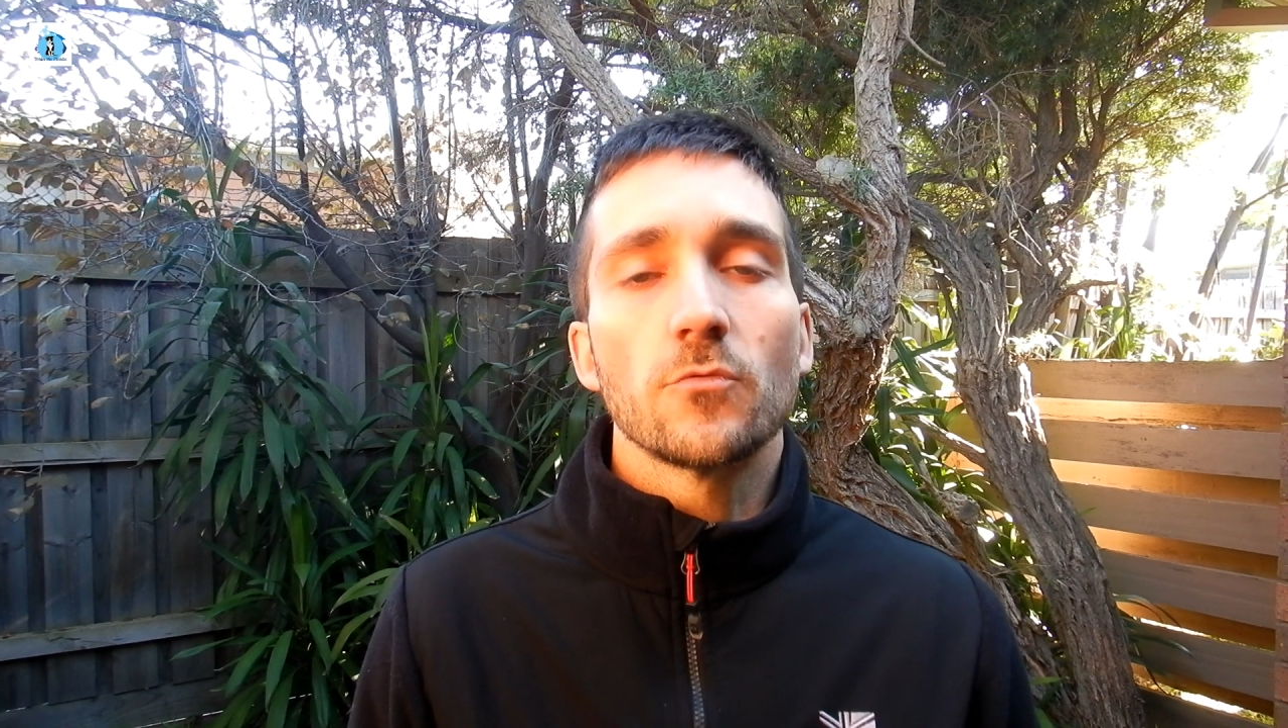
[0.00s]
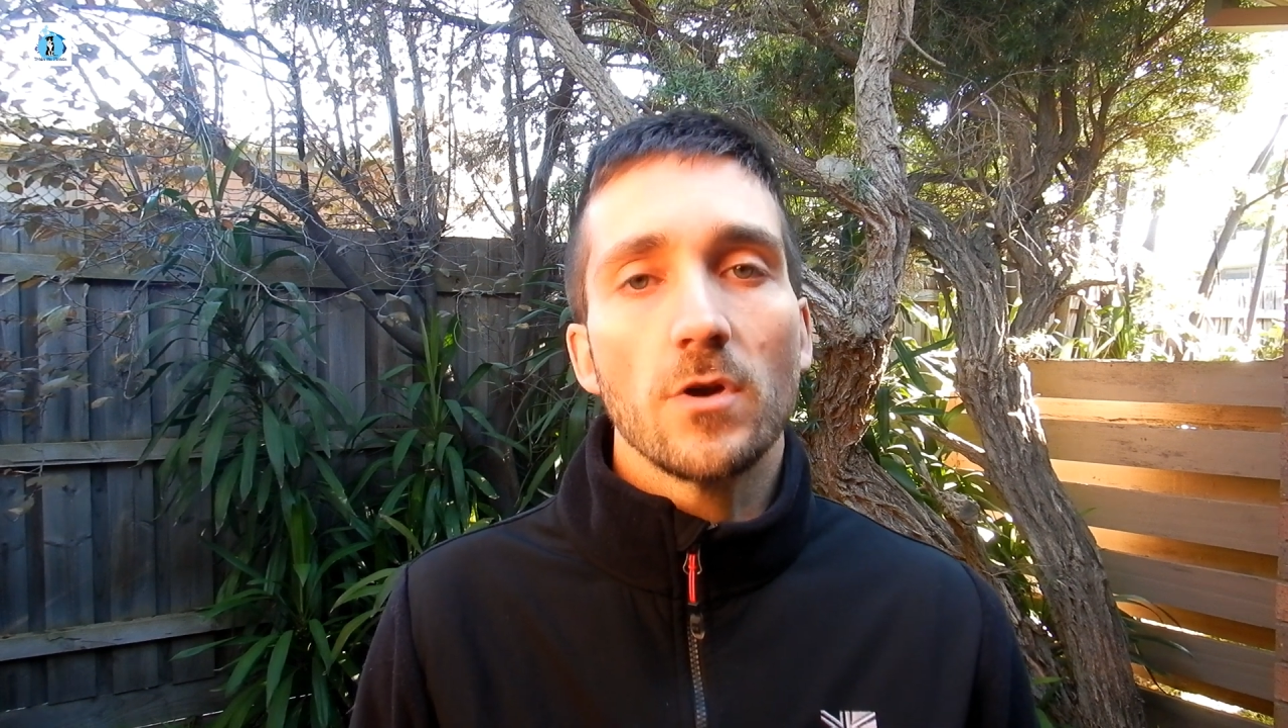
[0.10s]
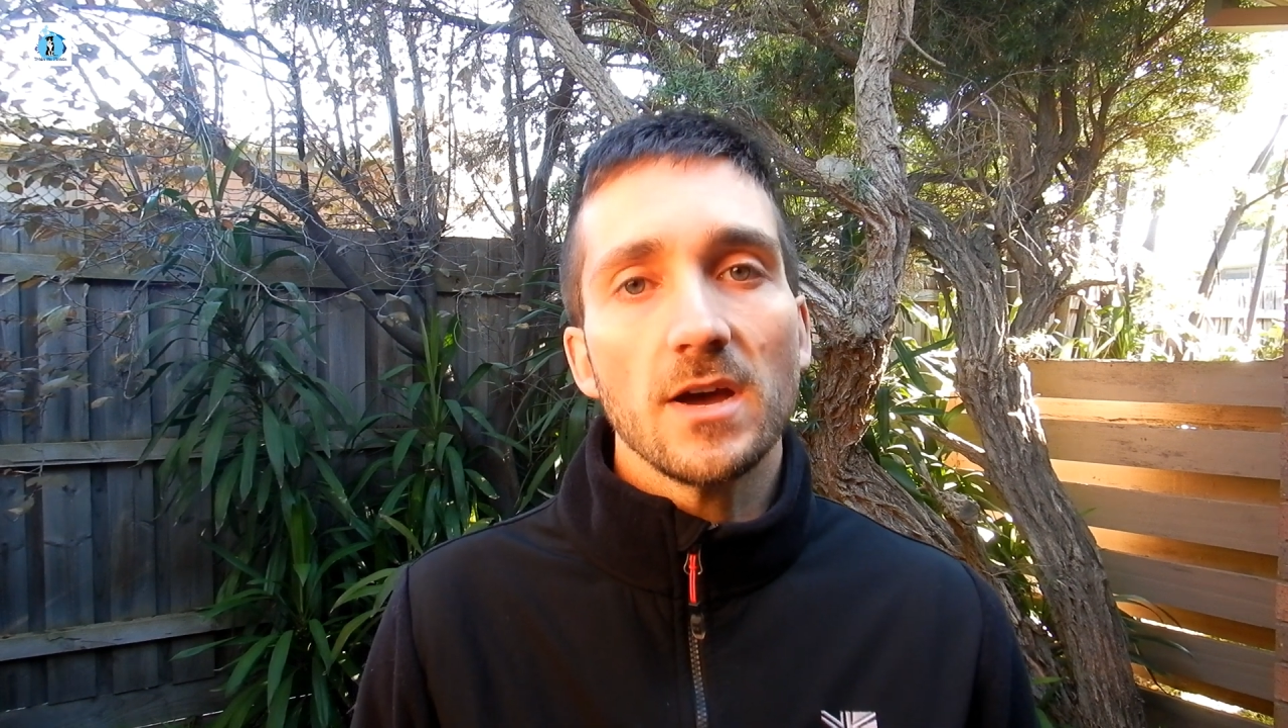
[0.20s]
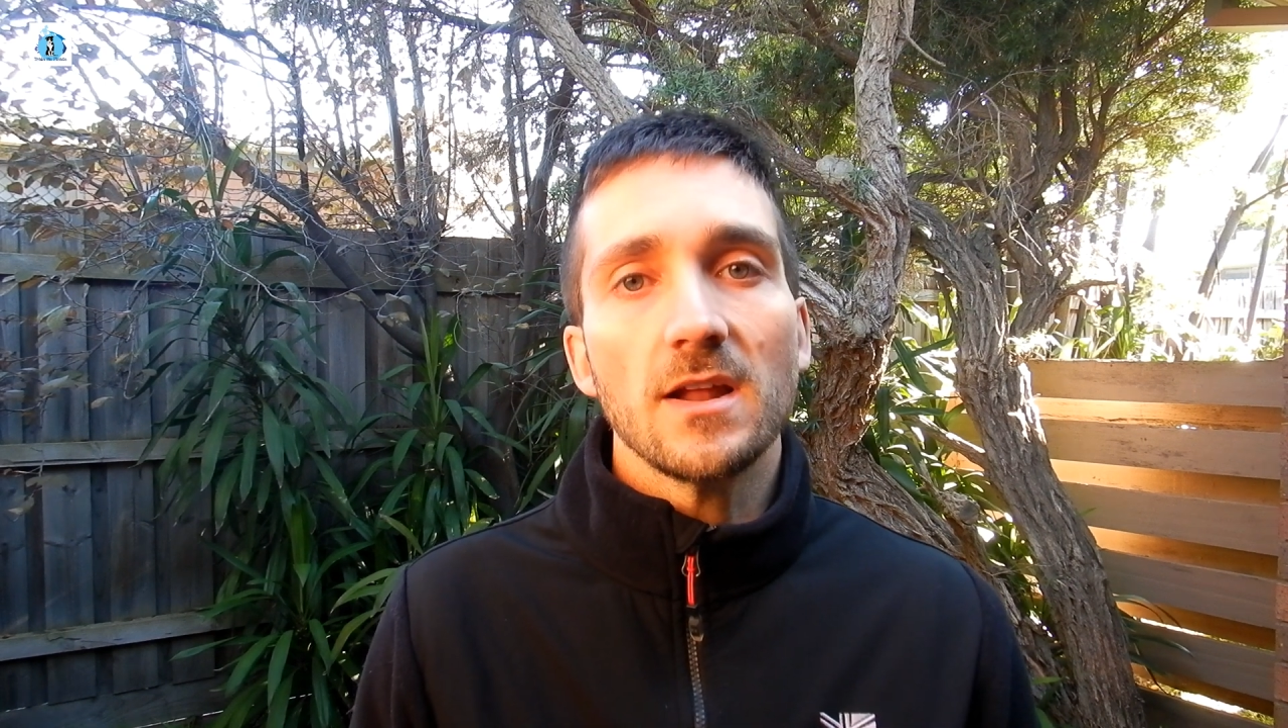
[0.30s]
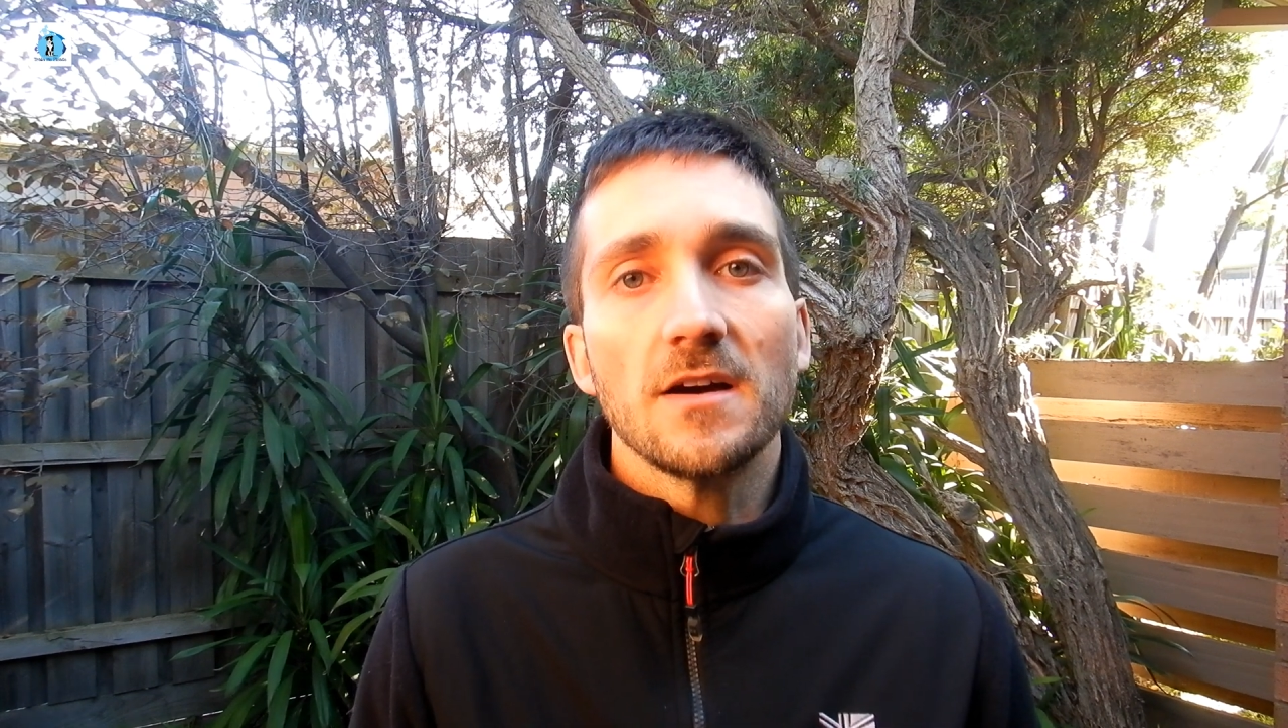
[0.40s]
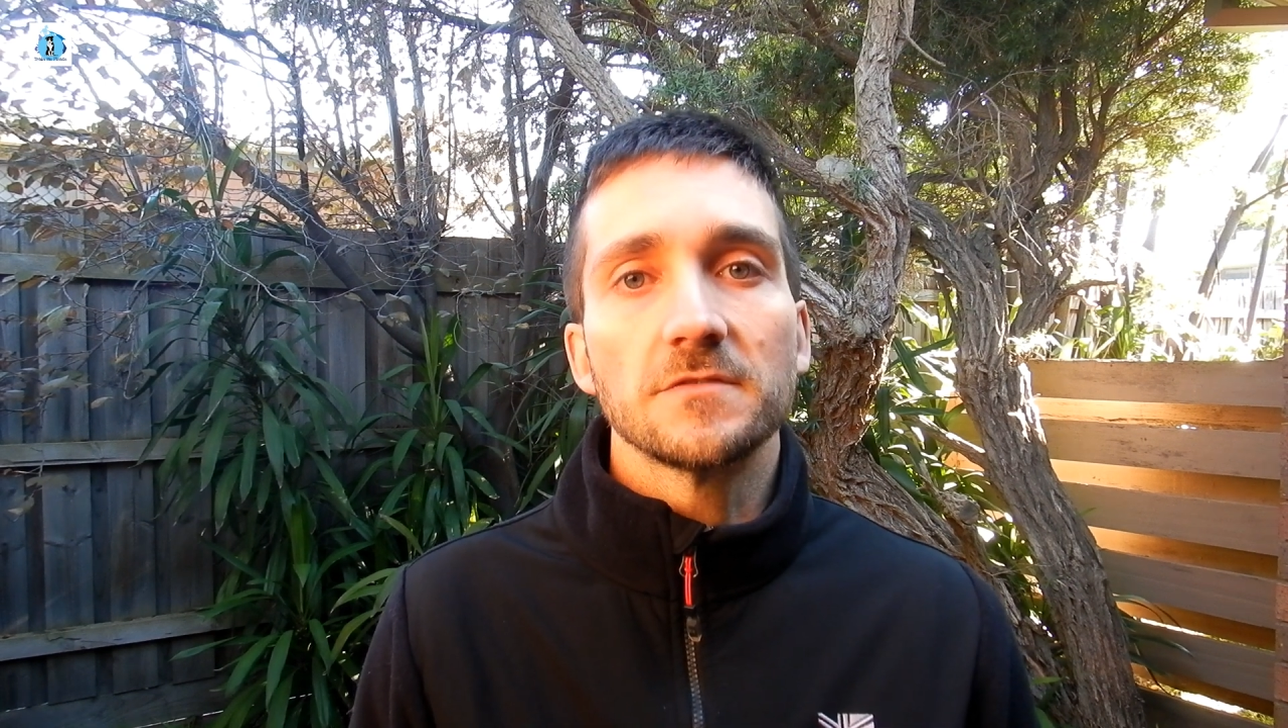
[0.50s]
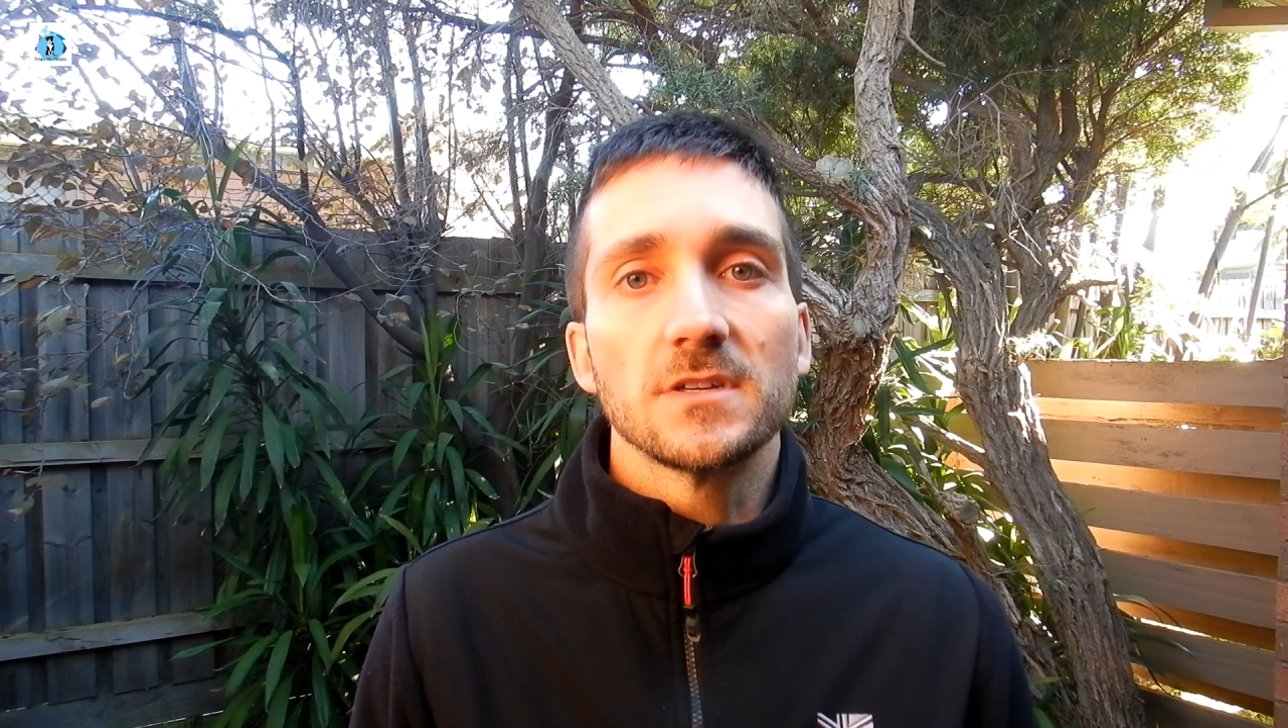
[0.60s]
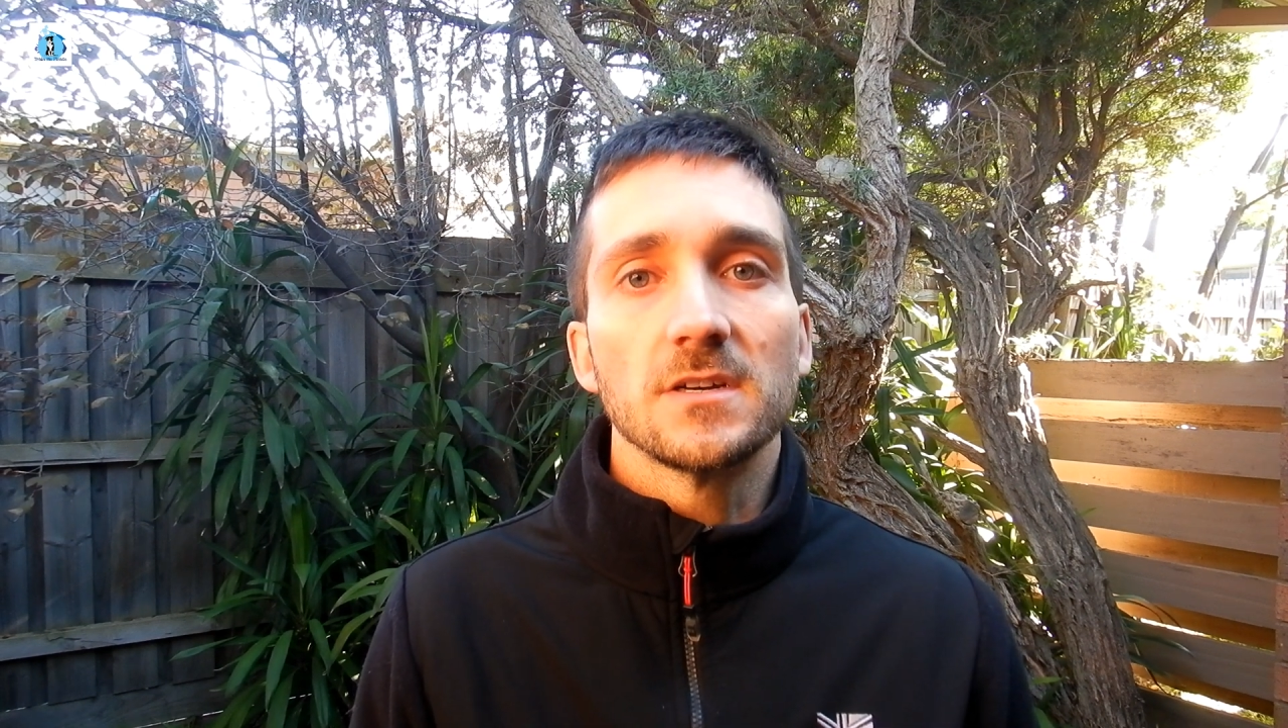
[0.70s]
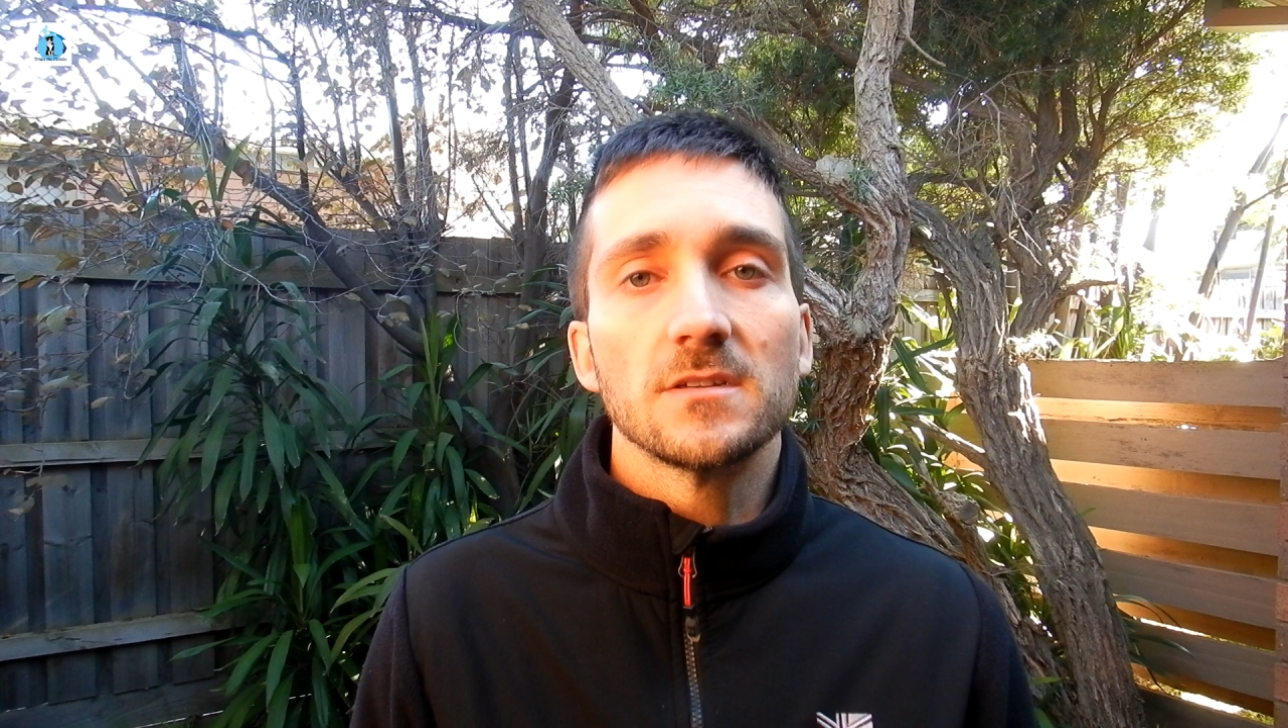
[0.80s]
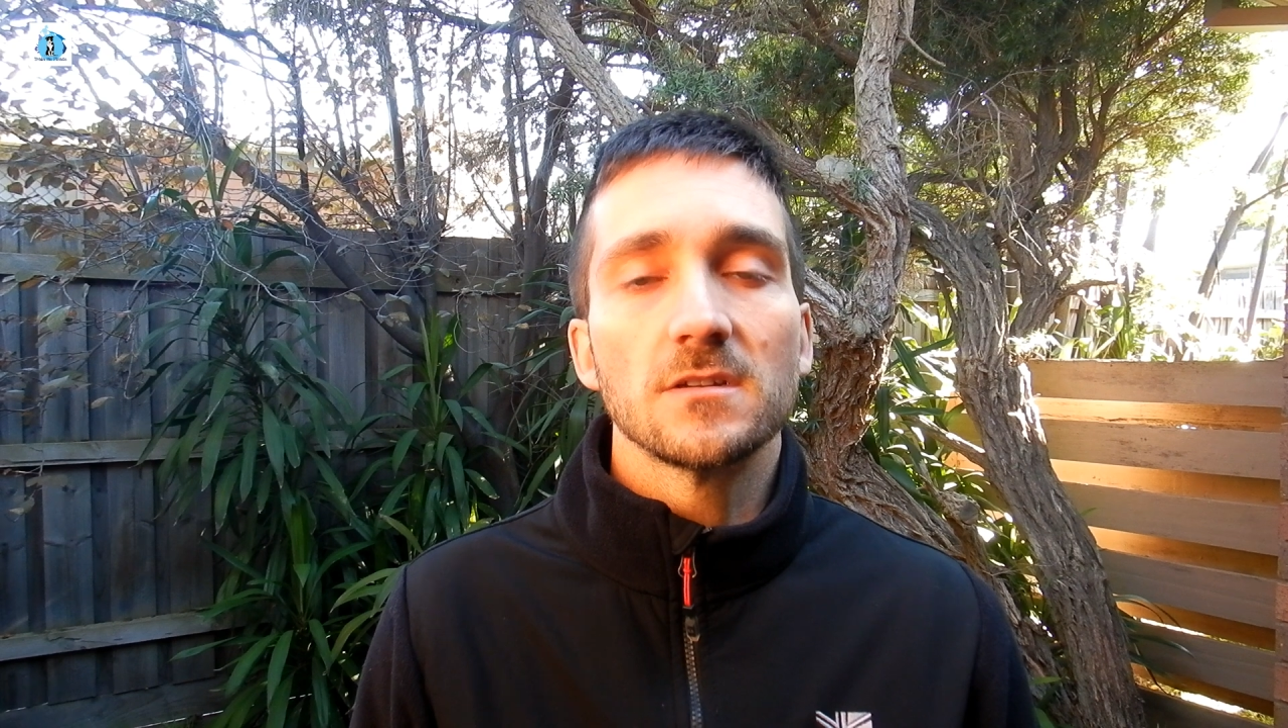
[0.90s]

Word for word: right after